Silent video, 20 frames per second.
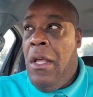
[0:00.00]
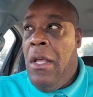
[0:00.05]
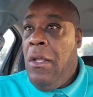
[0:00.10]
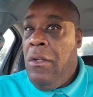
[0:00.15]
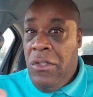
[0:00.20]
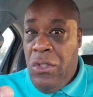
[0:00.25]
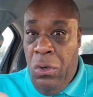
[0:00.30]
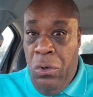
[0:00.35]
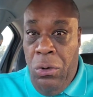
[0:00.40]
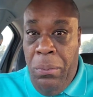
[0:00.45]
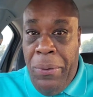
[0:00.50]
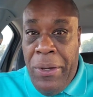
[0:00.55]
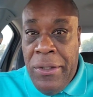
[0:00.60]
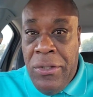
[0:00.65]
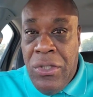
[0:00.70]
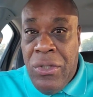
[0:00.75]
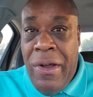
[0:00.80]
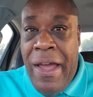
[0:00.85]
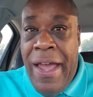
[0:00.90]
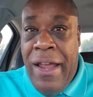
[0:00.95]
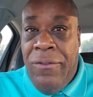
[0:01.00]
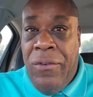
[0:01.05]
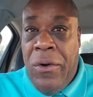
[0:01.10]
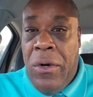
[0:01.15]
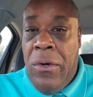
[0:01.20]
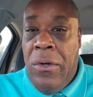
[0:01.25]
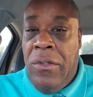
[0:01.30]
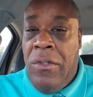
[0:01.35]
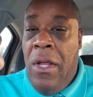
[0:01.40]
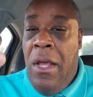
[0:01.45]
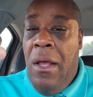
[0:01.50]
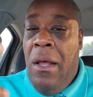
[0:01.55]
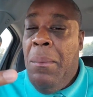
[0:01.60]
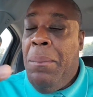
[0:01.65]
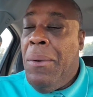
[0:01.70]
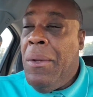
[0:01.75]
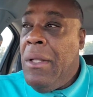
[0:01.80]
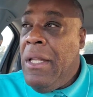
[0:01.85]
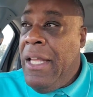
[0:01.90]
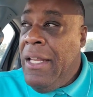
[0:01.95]
school bus drivers,
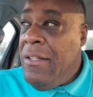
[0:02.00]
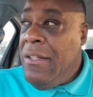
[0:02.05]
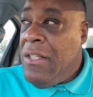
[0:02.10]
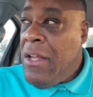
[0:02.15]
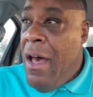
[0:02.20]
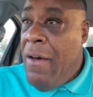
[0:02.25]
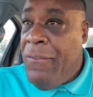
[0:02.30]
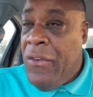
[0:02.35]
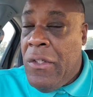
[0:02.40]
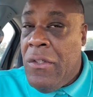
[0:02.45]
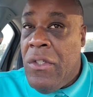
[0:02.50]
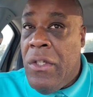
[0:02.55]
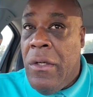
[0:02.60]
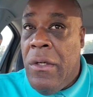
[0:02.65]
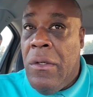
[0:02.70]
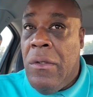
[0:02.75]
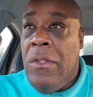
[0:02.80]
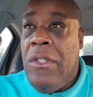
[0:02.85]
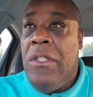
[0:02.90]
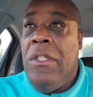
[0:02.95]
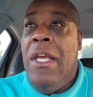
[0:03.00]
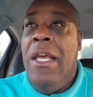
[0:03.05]
police officers,